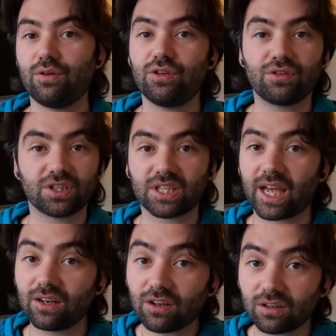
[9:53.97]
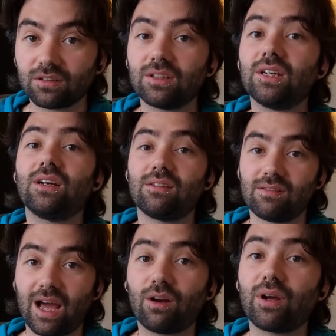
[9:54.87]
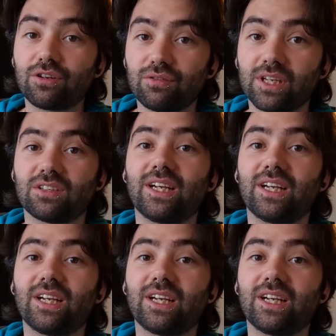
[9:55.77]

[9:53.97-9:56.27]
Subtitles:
You just say, look, how do I do this?